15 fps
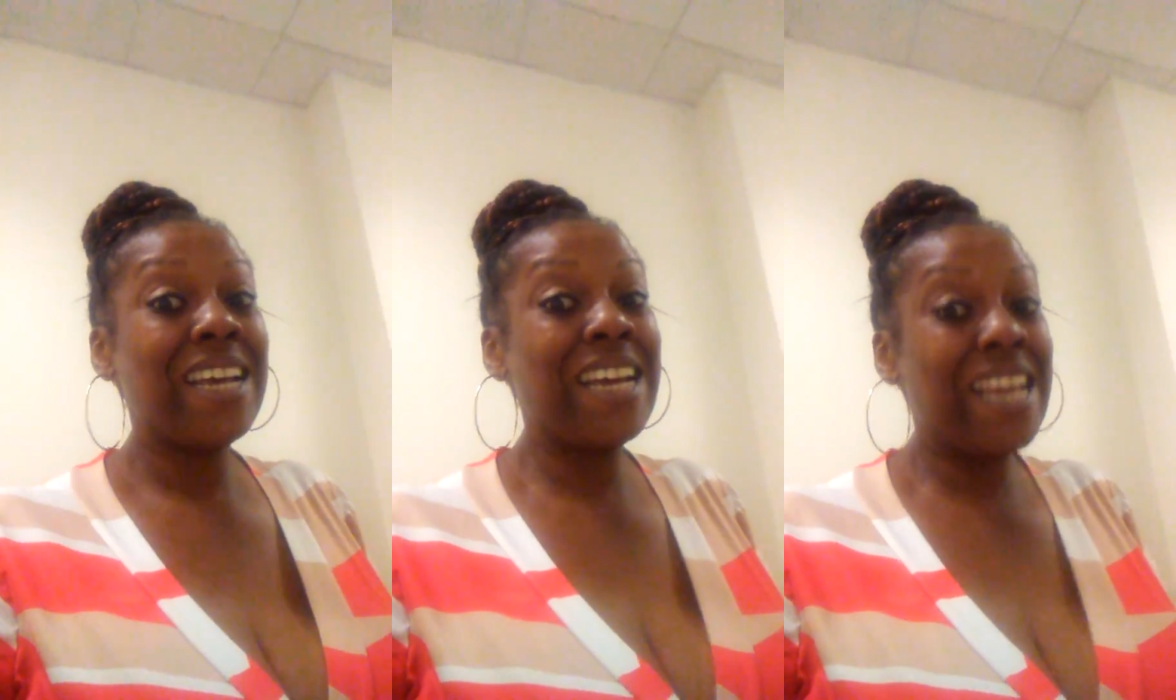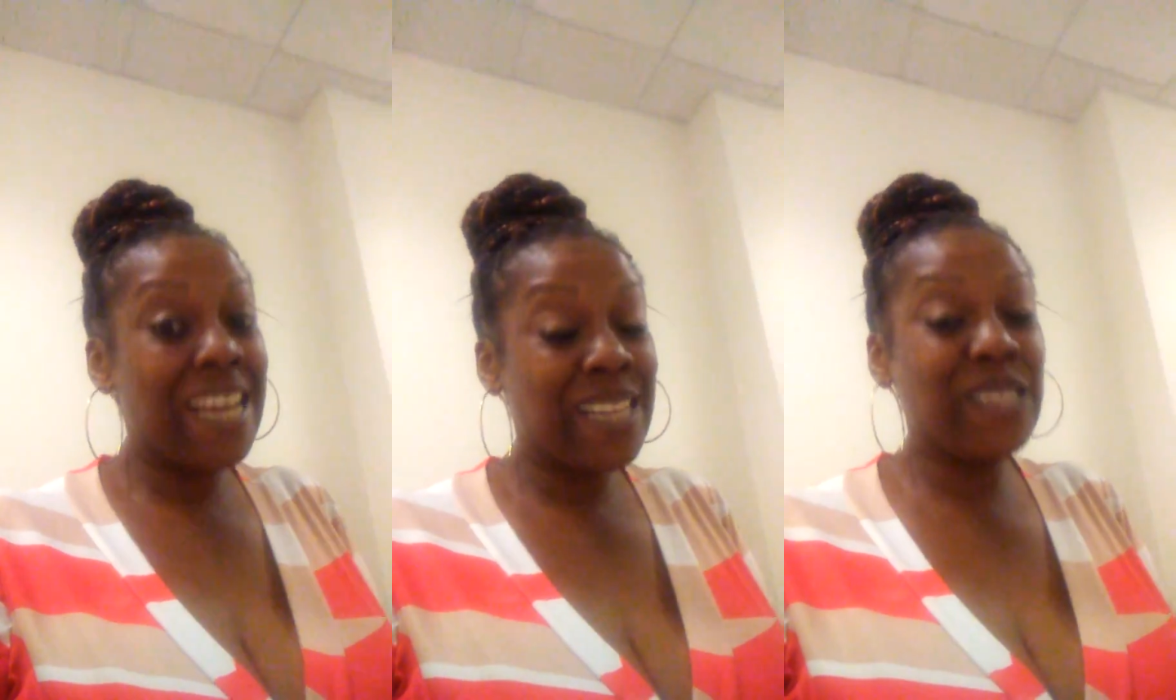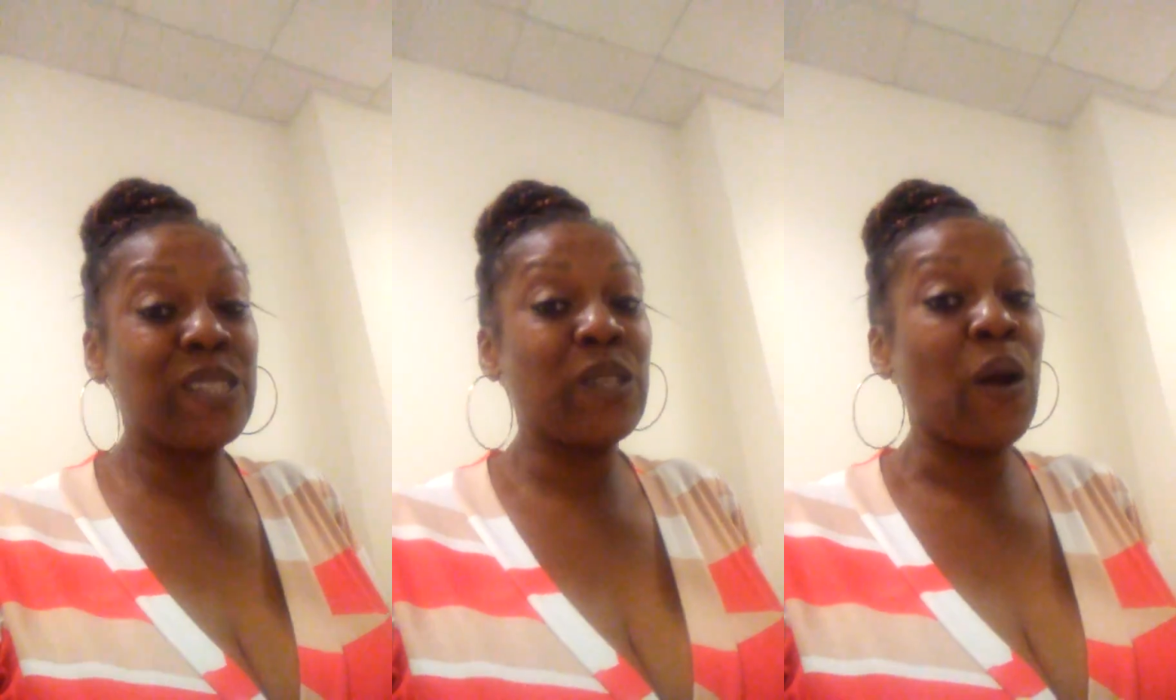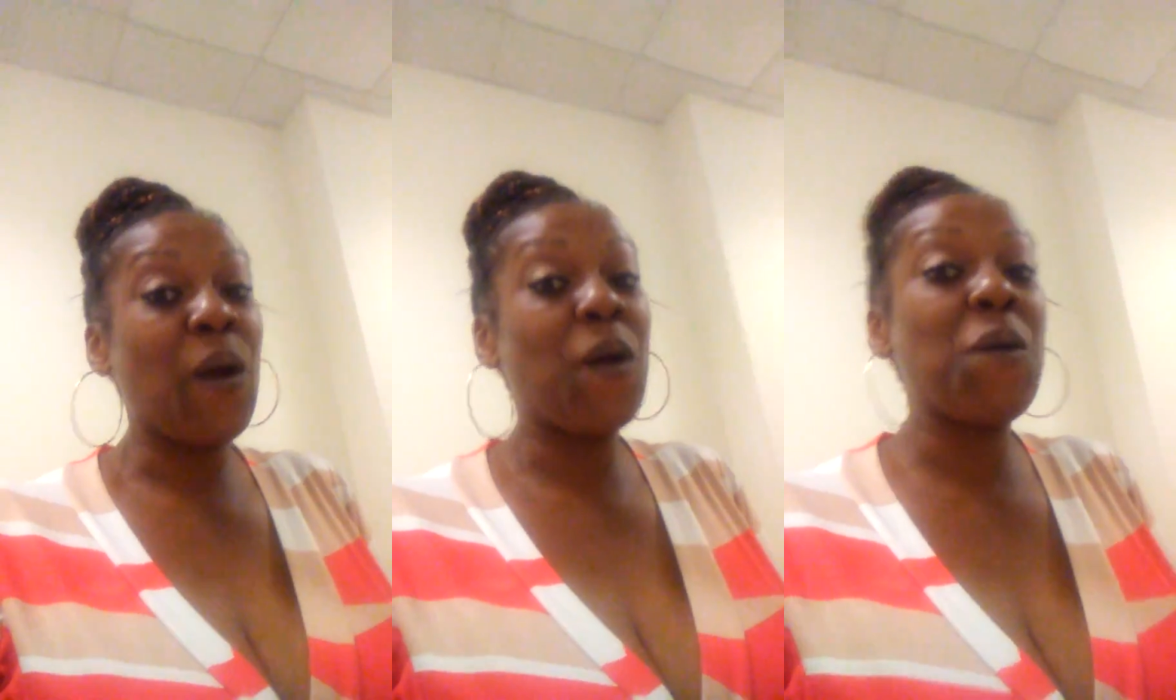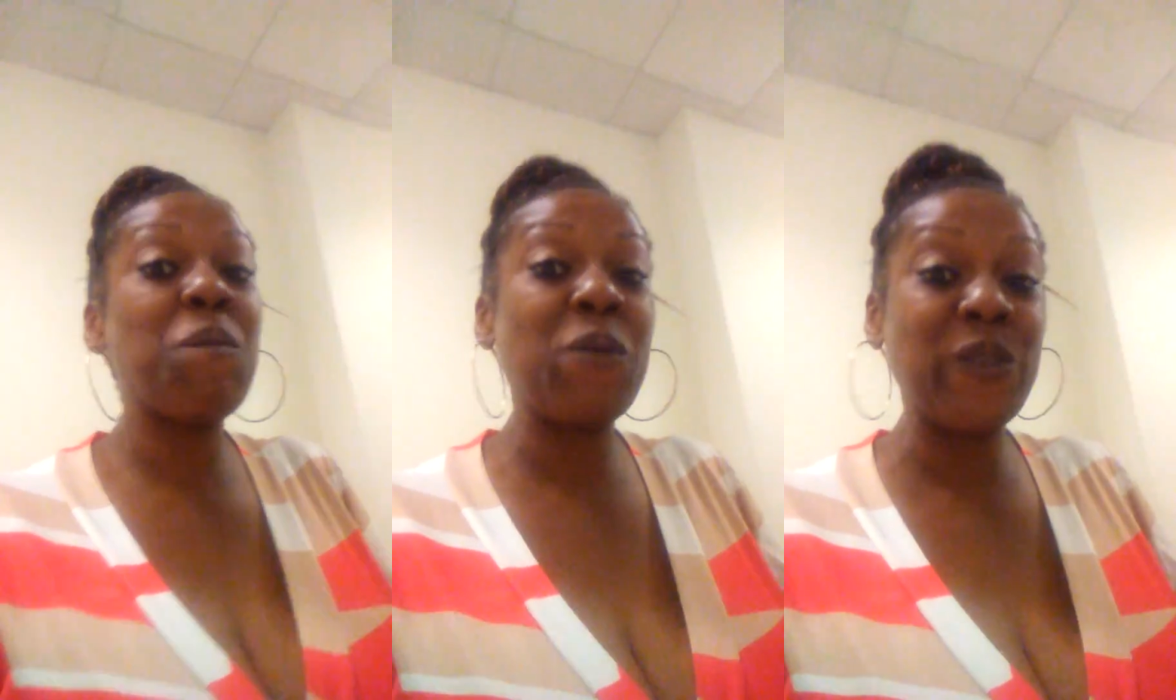a head
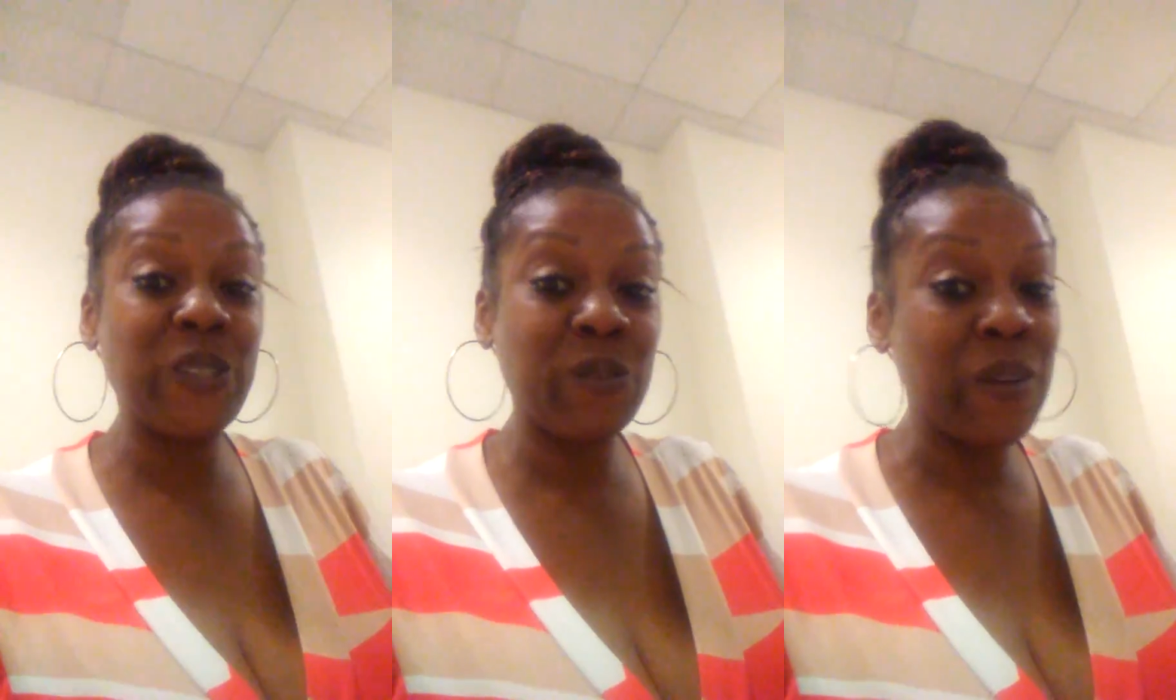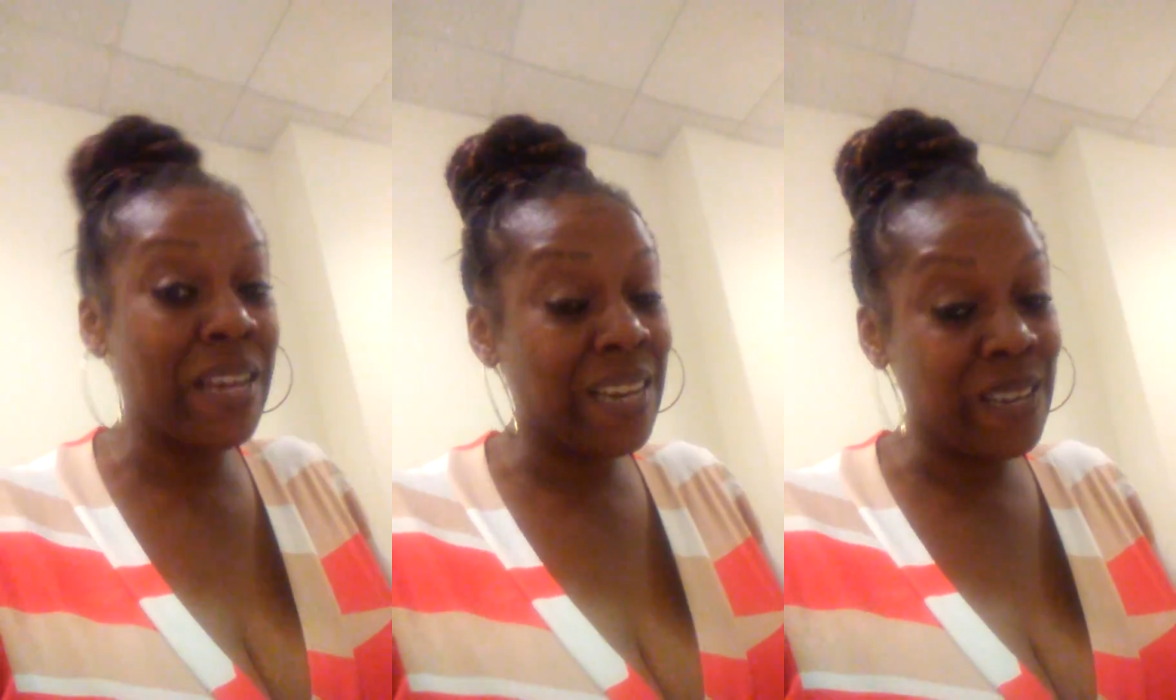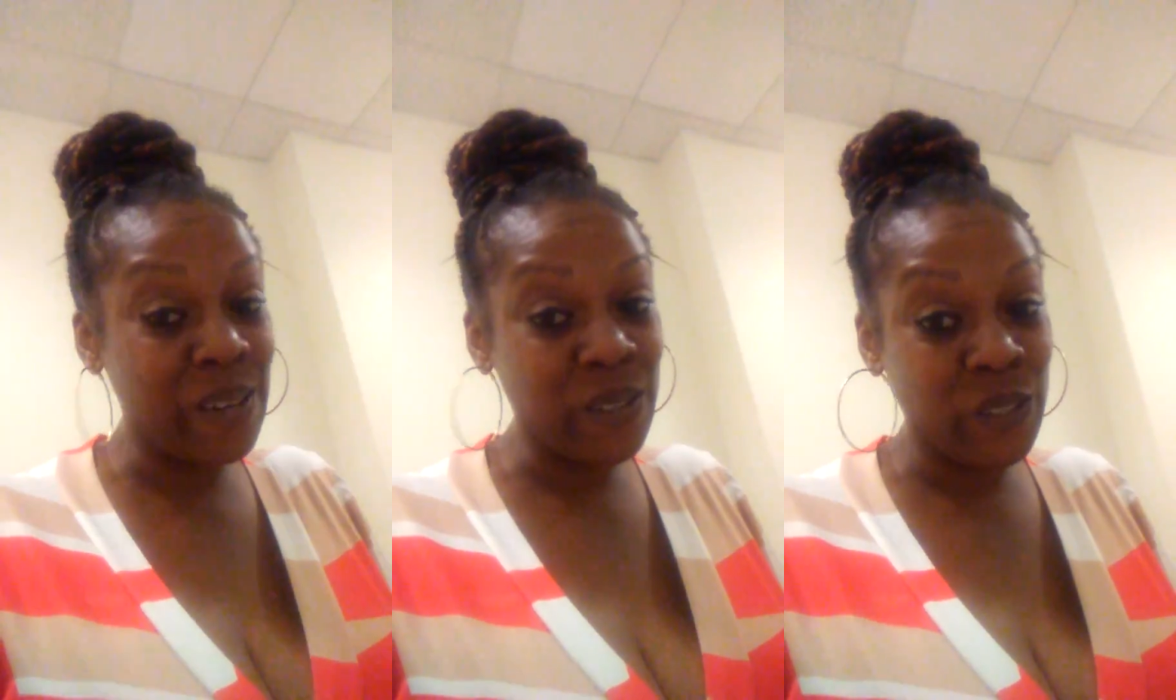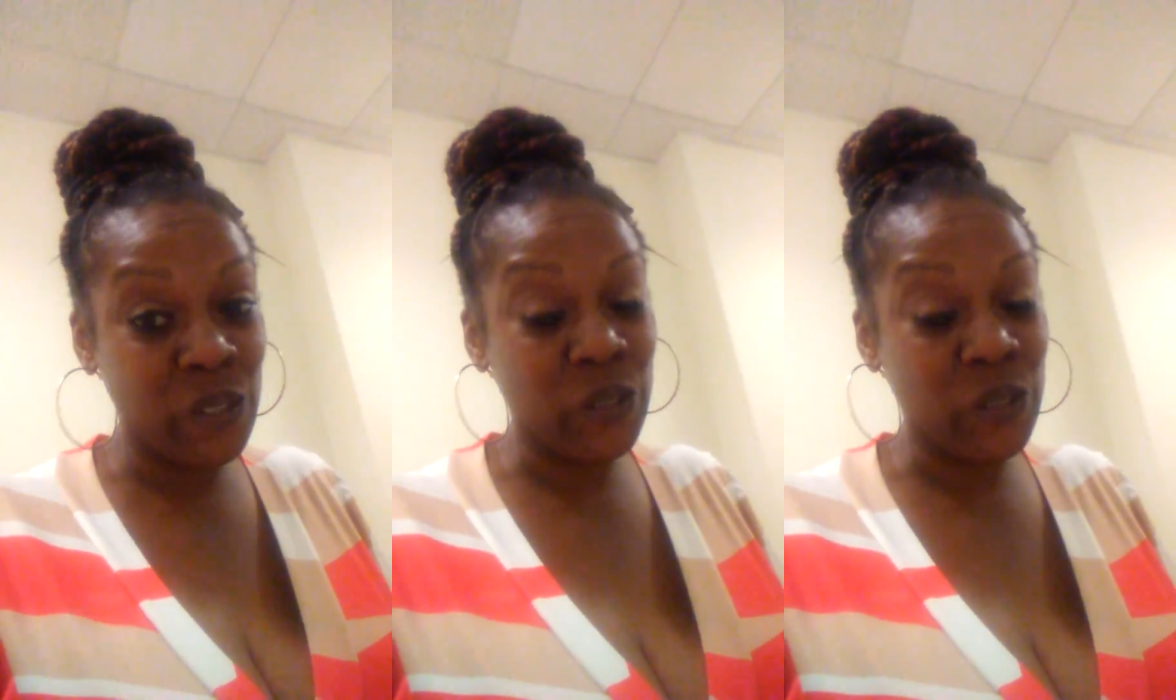start on persuading the